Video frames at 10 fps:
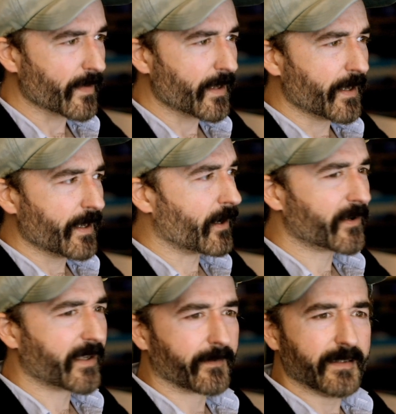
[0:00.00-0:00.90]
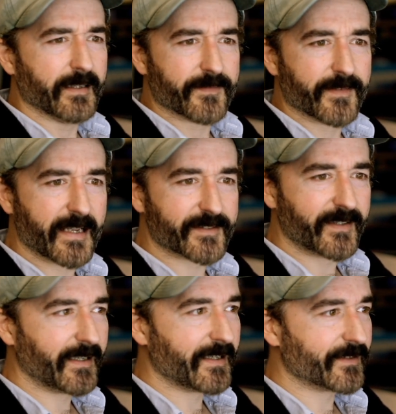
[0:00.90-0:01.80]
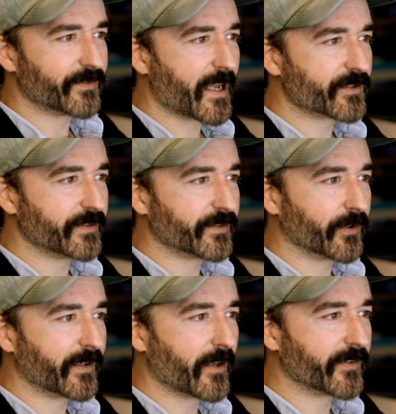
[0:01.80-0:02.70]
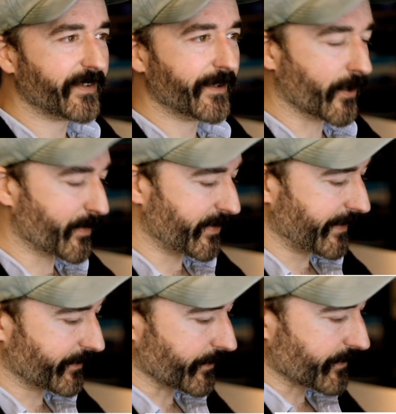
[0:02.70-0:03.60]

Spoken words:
Okay, the next thing is to actually start calculating our predictors.